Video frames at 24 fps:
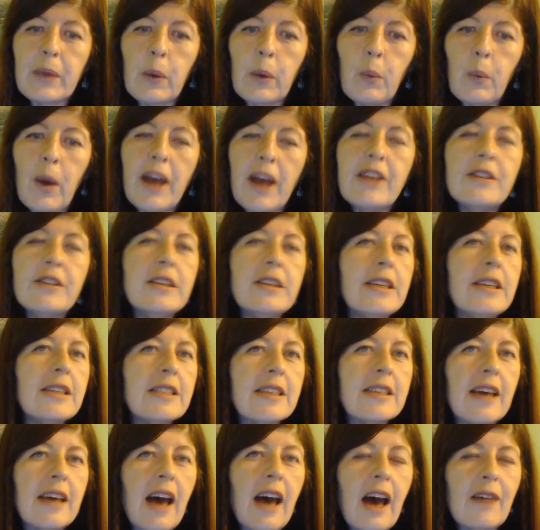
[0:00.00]
where you need
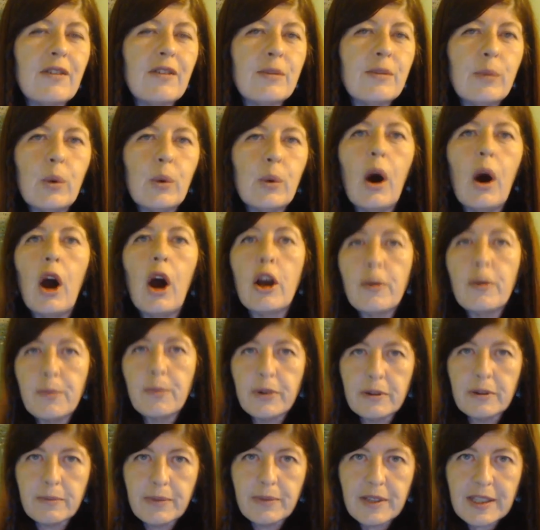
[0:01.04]
to have a more
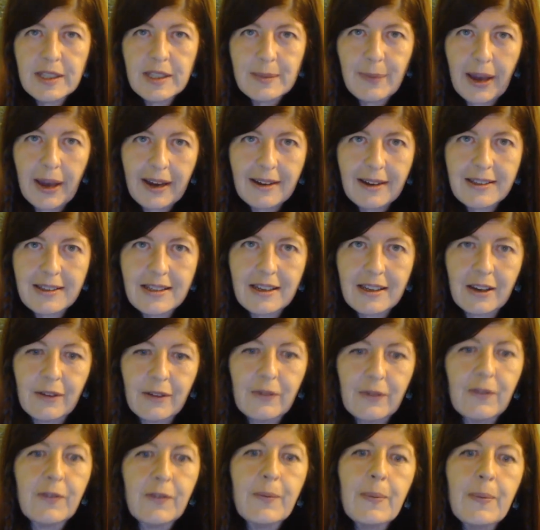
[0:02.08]
open
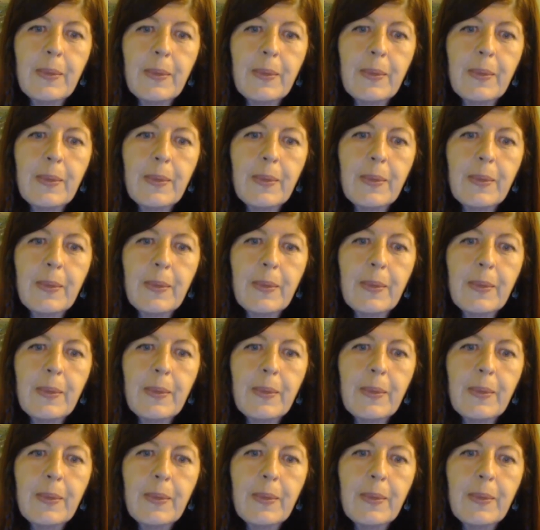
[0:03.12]
perspective.